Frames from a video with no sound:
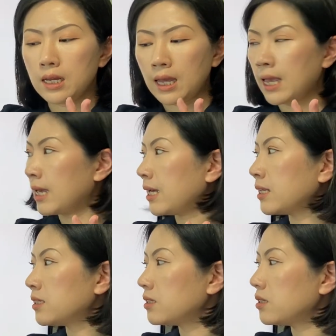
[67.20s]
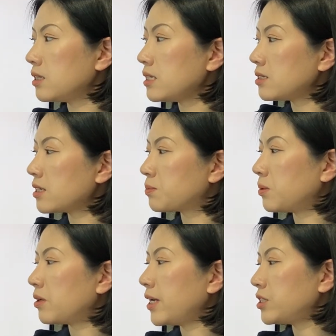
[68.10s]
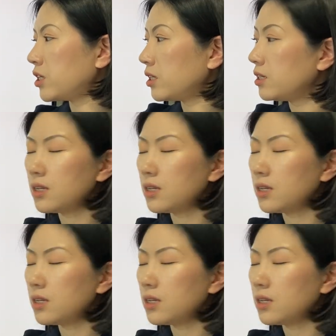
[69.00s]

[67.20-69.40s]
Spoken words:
And this explanation